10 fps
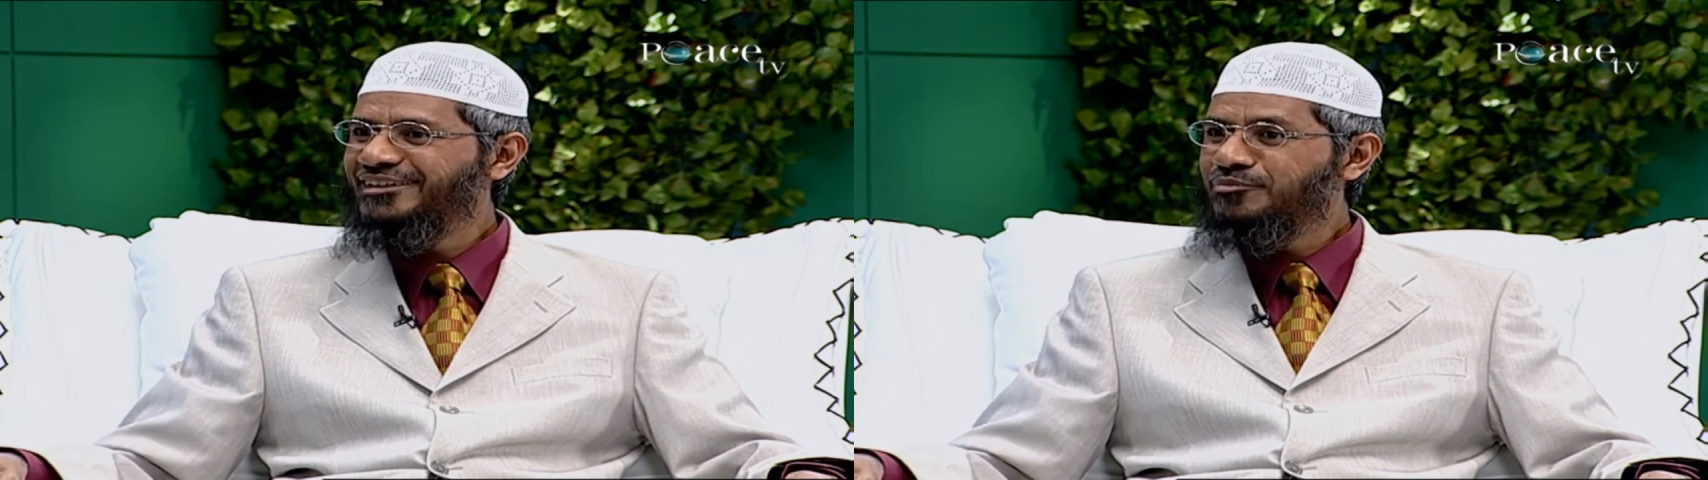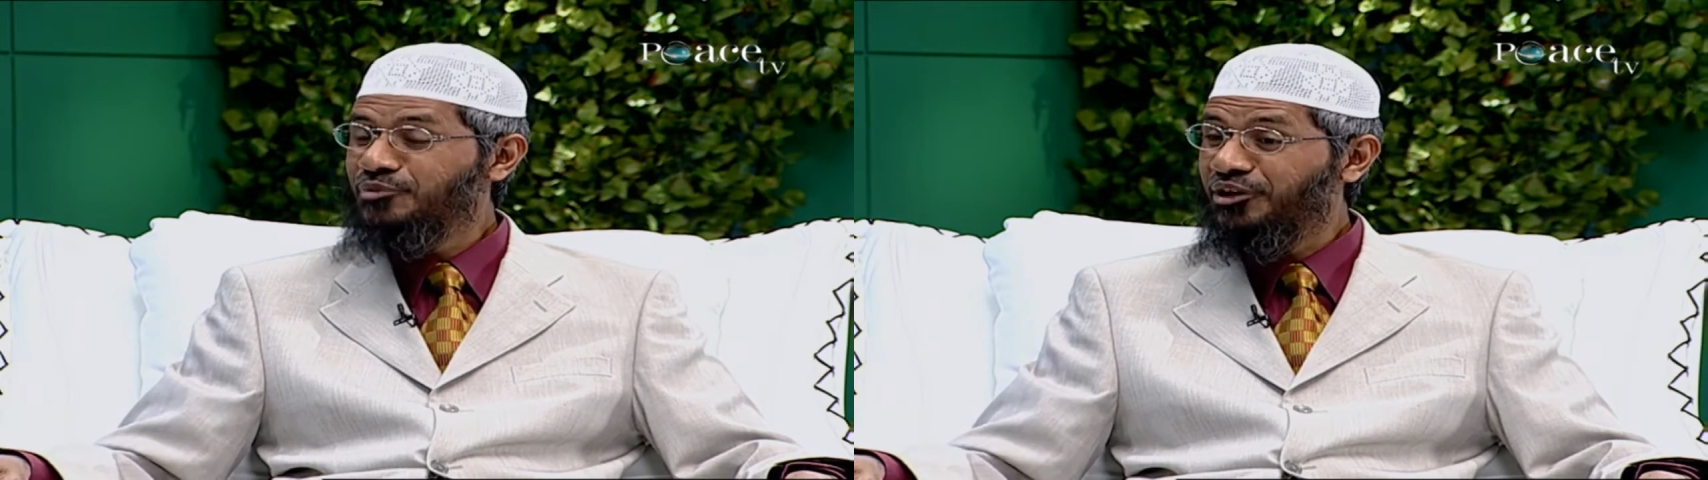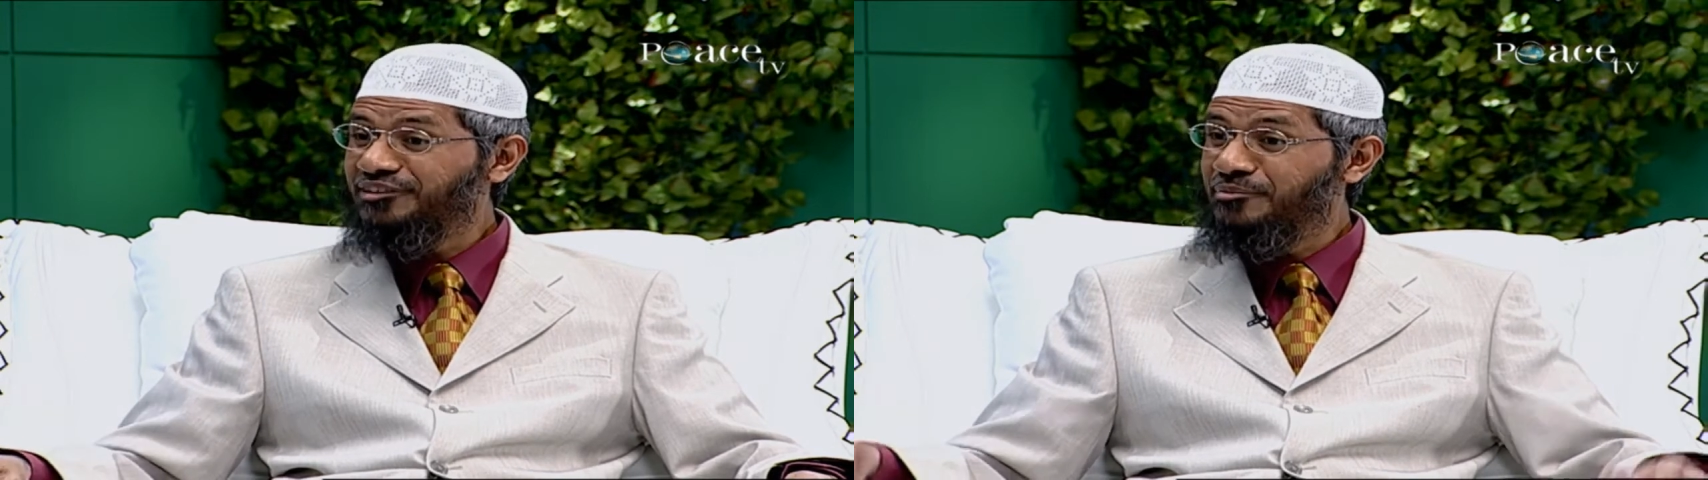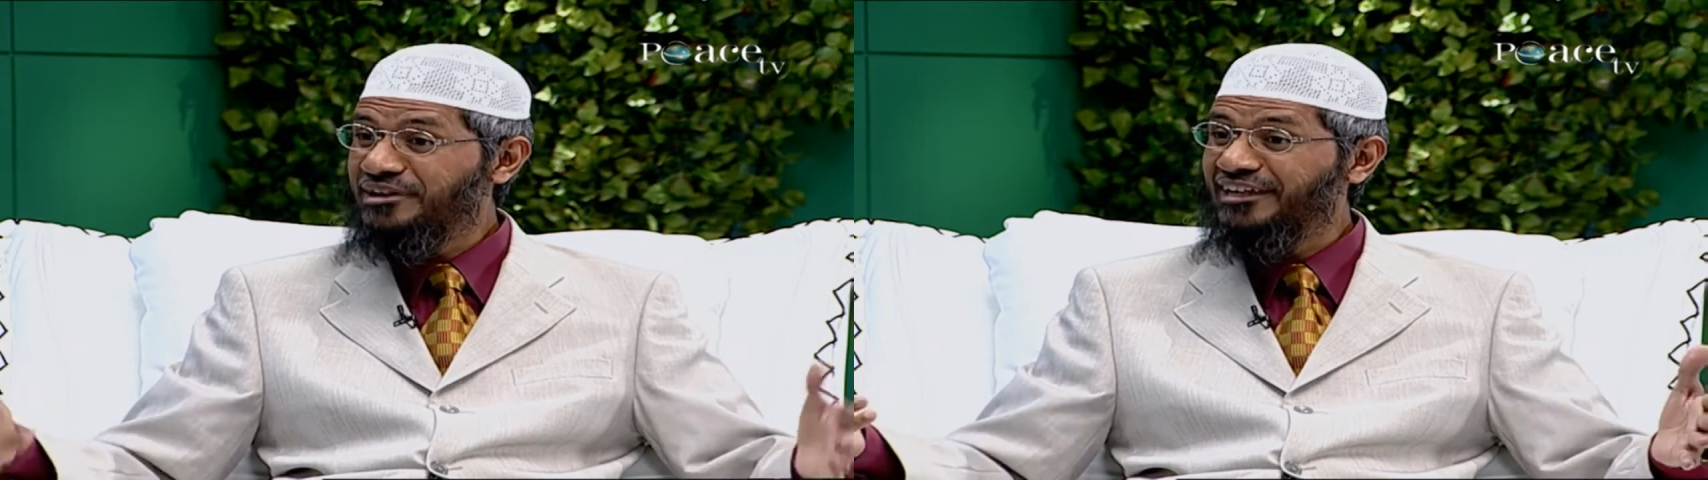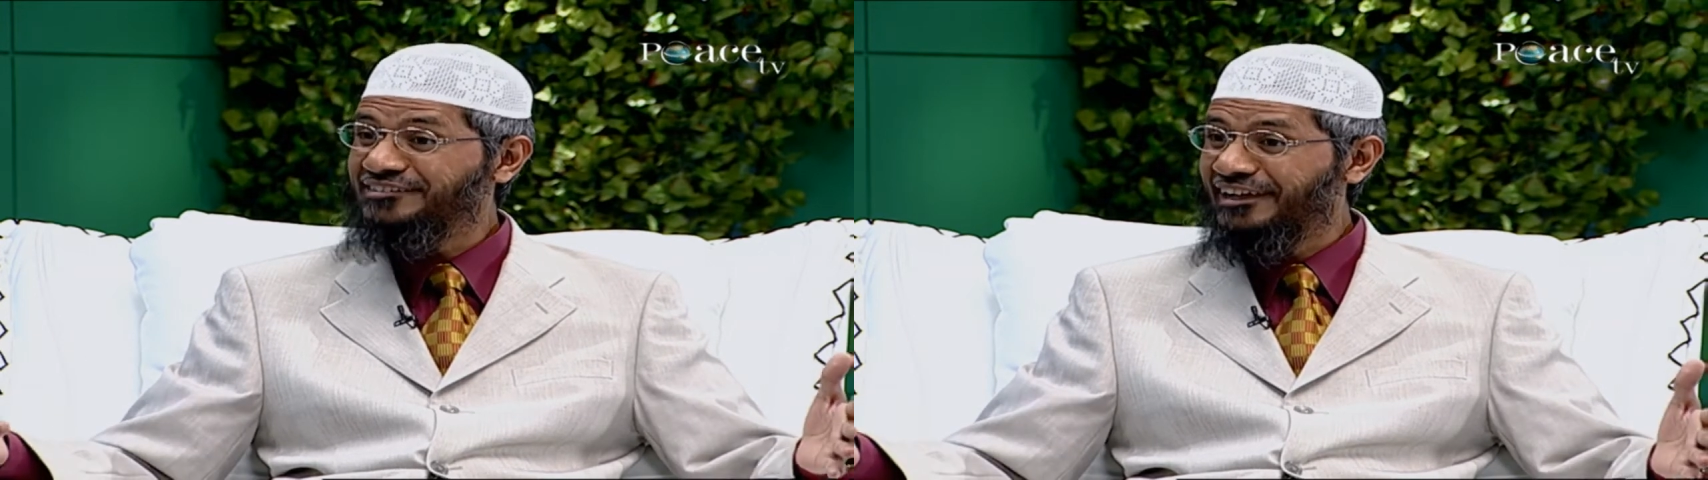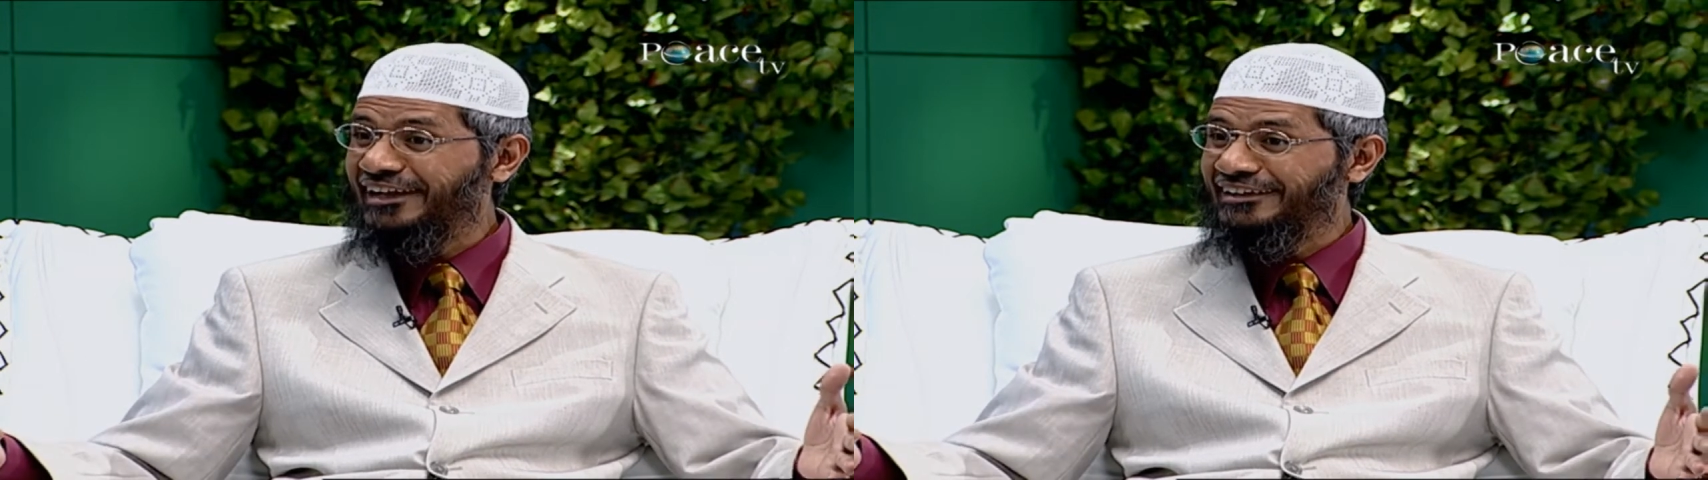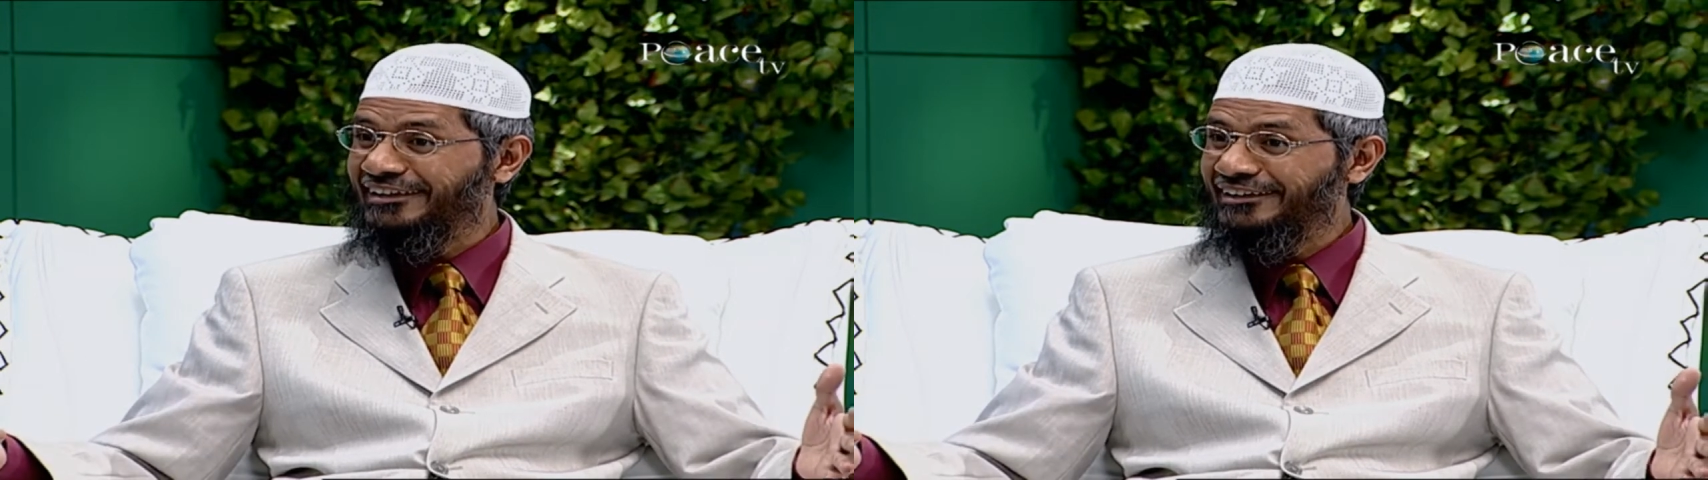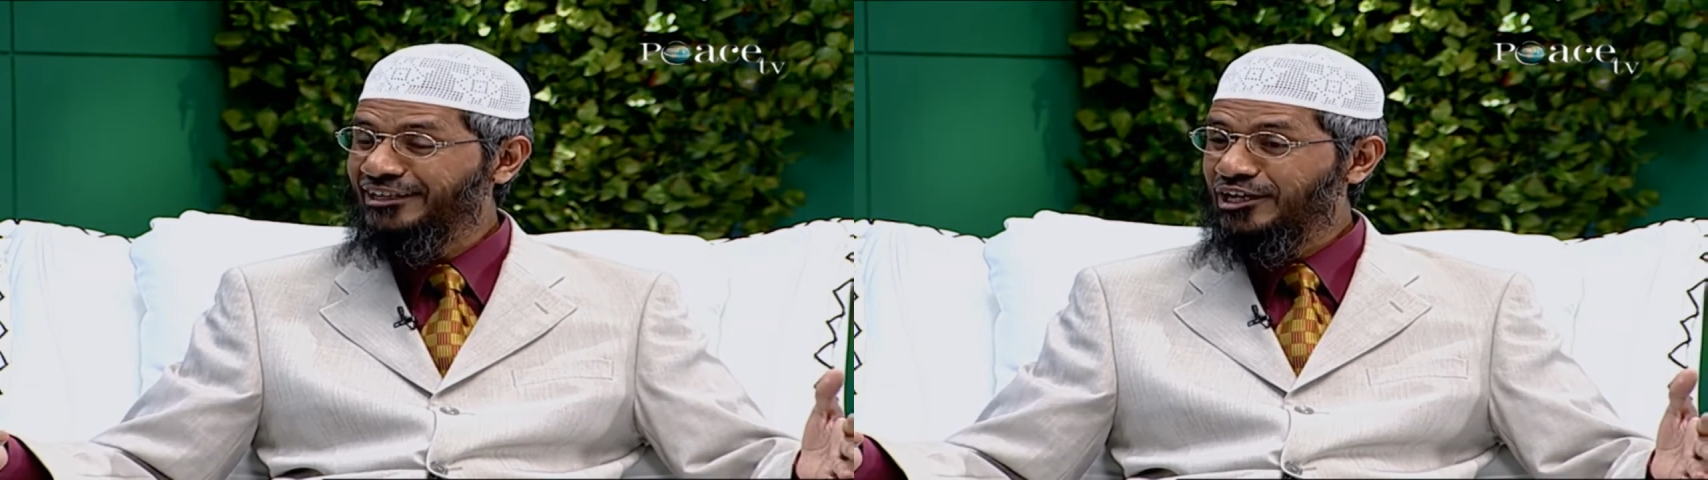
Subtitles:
because America is a country